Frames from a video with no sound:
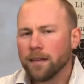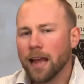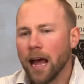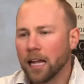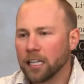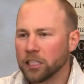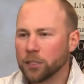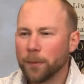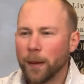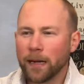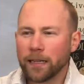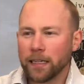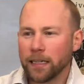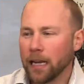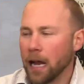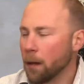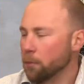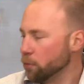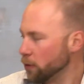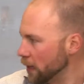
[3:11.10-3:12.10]
Not inspected,
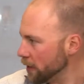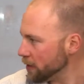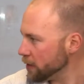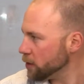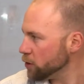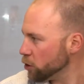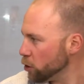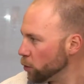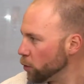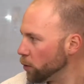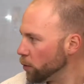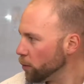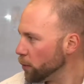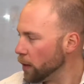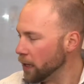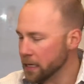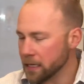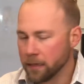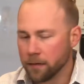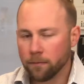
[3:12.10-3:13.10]
not present, so we'll
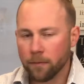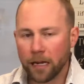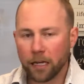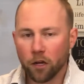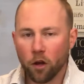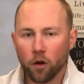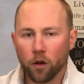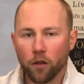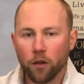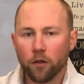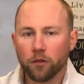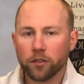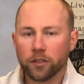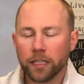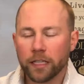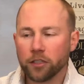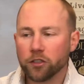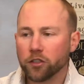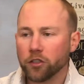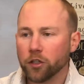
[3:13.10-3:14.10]
make note of those
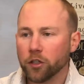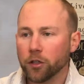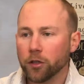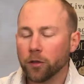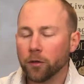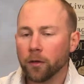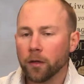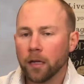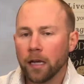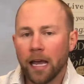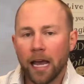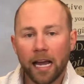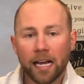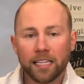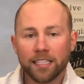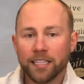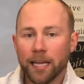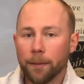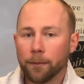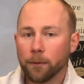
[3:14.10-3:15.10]
things too.
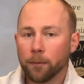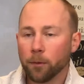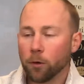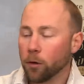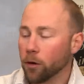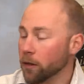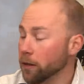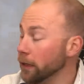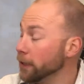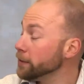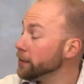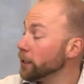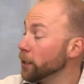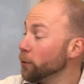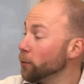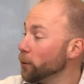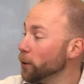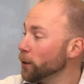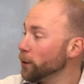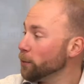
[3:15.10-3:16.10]
Acceptable are things that
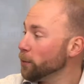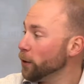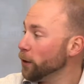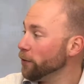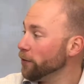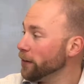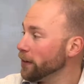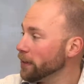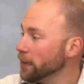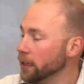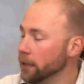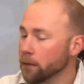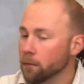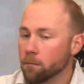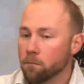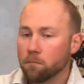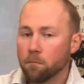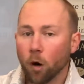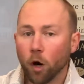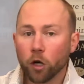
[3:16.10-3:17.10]
are working perfectly.
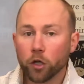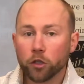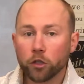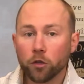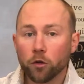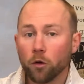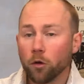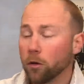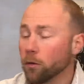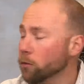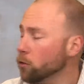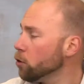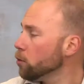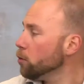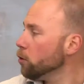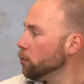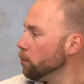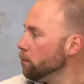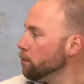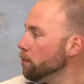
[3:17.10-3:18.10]
Marginal or
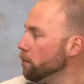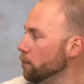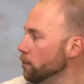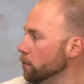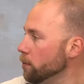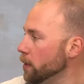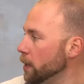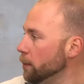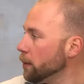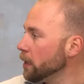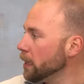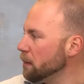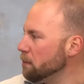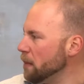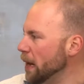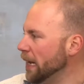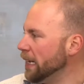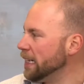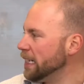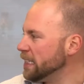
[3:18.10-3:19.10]
normal, typically
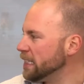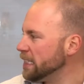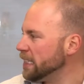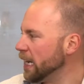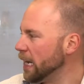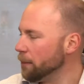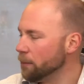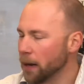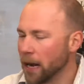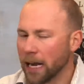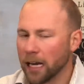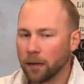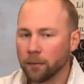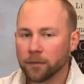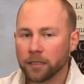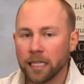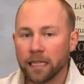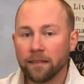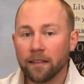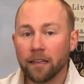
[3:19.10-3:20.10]
maintenance type
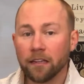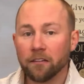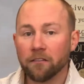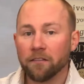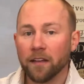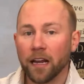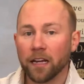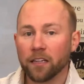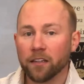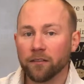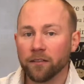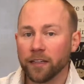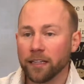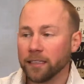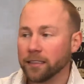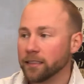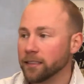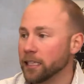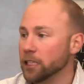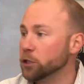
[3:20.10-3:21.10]
items. And then defective
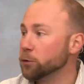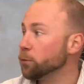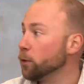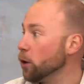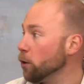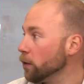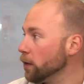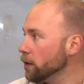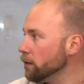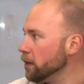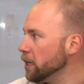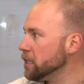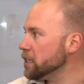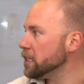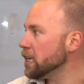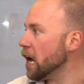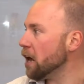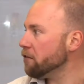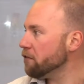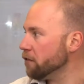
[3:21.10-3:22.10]
is it's broken. It's
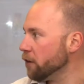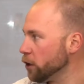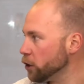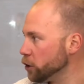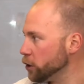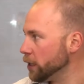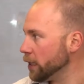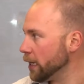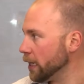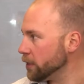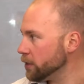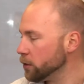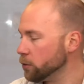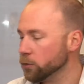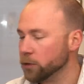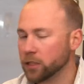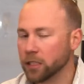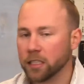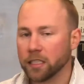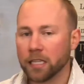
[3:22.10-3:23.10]
not functioning as it
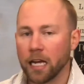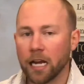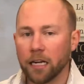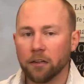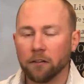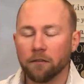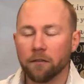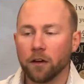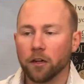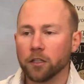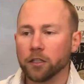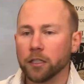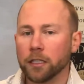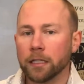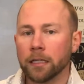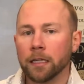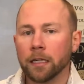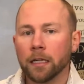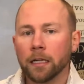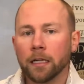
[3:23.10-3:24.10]
was designed to
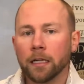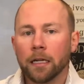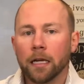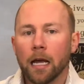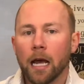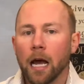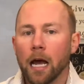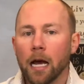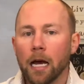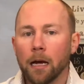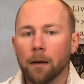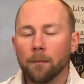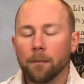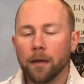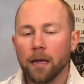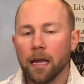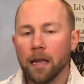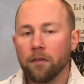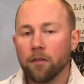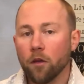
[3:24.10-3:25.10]
function.
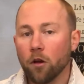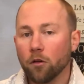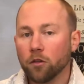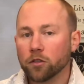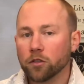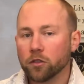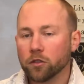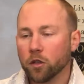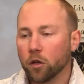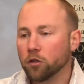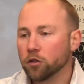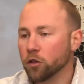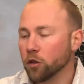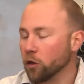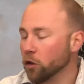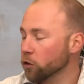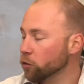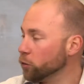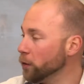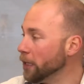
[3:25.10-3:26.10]
And those are
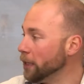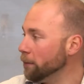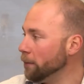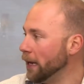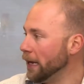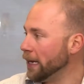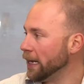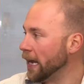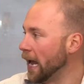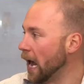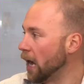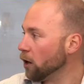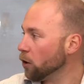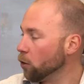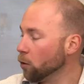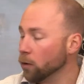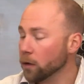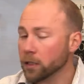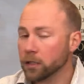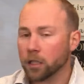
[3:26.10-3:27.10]
the 3 main
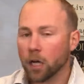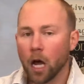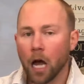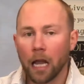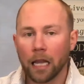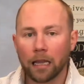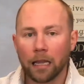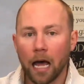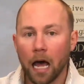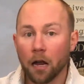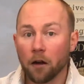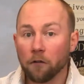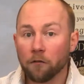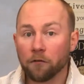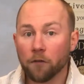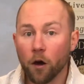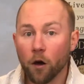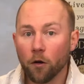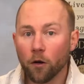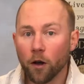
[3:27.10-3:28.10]
categories. A lot of
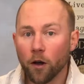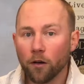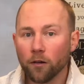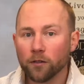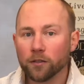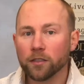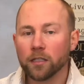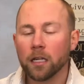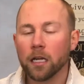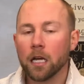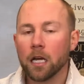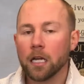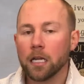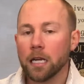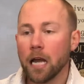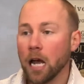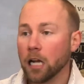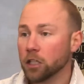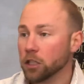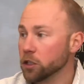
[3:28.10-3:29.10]
photos.
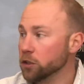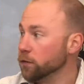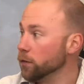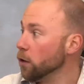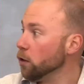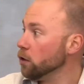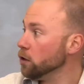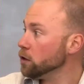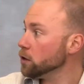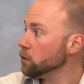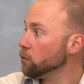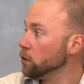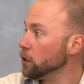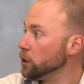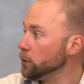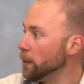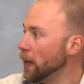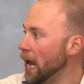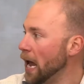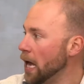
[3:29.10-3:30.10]
Not just photos of
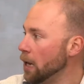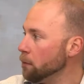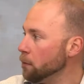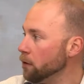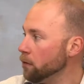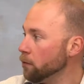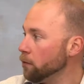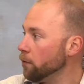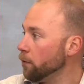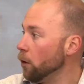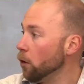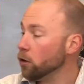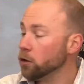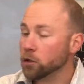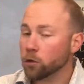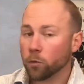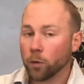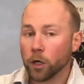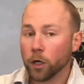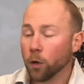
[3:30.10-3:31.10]
what's bad, but
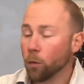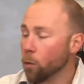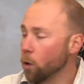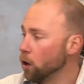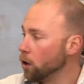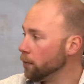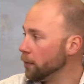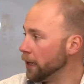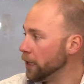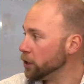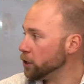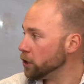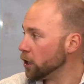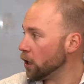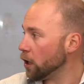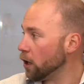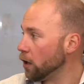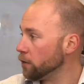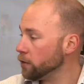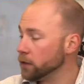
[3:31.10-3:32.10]
photos of where your water main
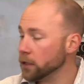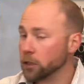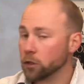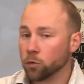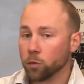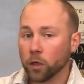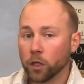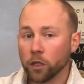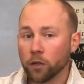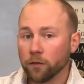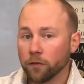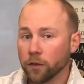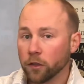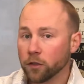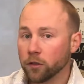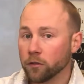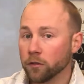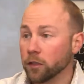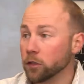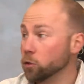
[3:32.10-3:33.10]
shutoff is, where your
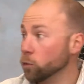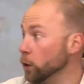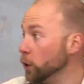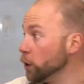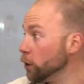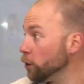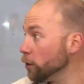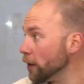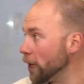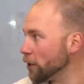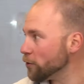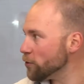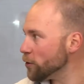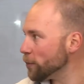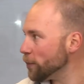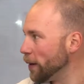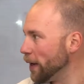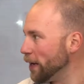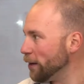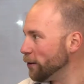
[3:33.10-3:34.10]
filter is, where your
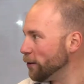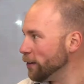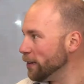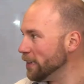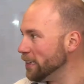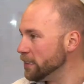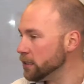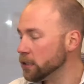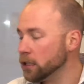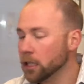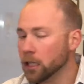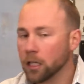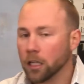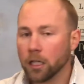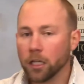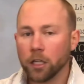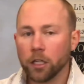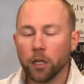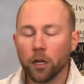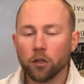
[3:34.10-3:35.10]
electric panel is.
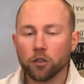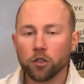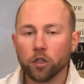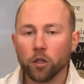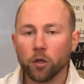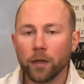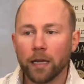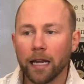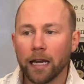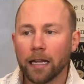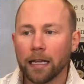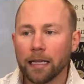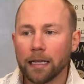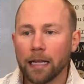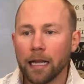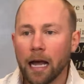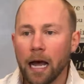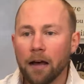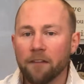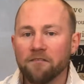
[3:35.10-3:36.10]
So you get a
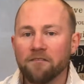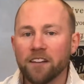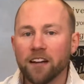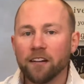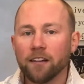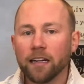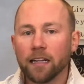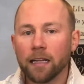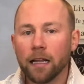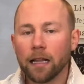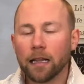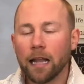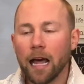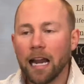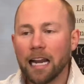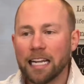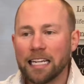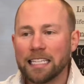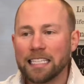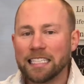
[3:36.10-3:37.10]

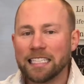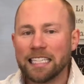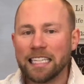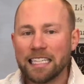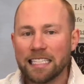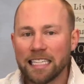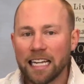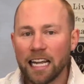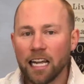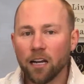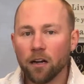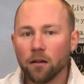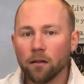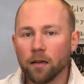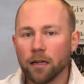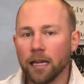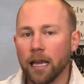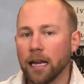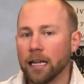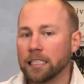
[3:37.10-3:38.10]
lot of detail.
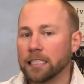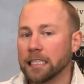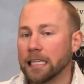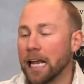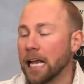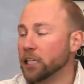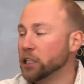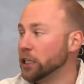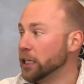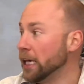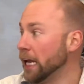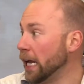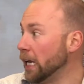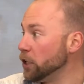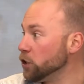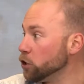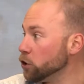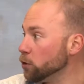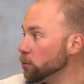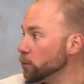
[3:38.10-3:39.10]
Again, it's an
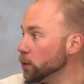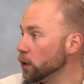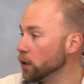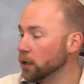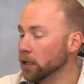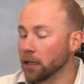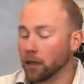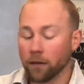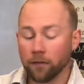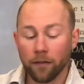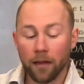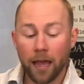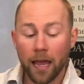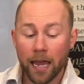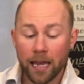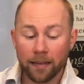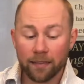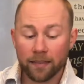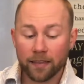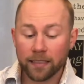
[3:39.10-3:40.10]
educational booklet of,
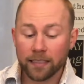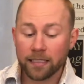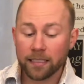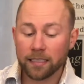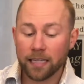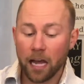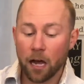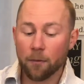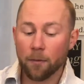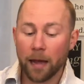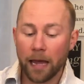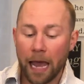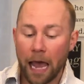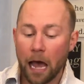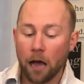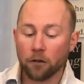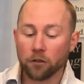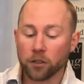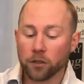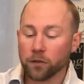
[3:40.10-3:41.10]
hey, this is how my
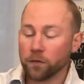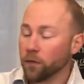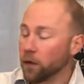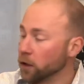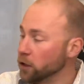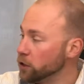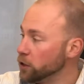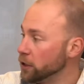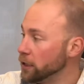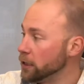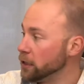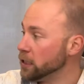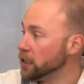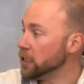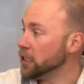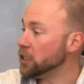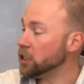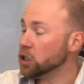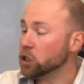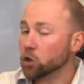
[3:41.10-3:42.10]
house functions.
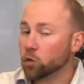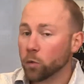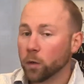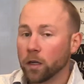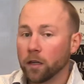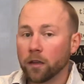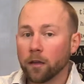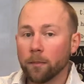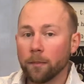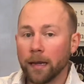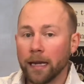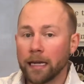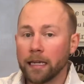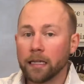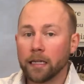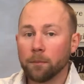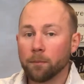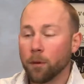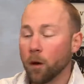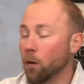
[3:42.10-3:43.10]
This is where the
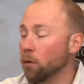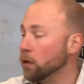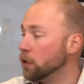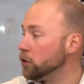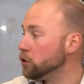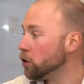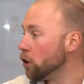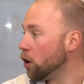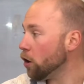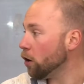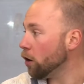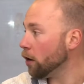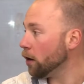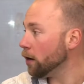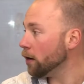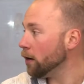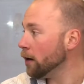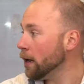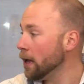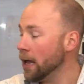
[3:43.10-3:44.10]
main components
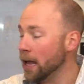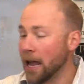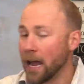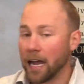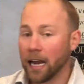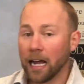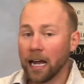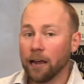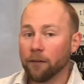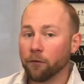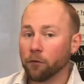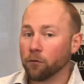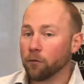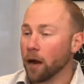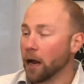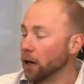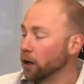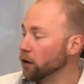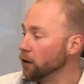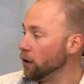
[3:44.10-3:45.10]
are, and I have a
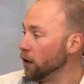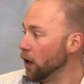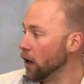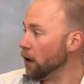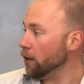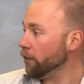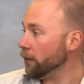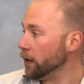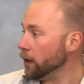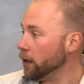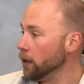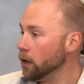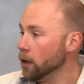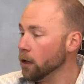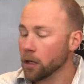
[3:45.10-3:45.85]
record of it.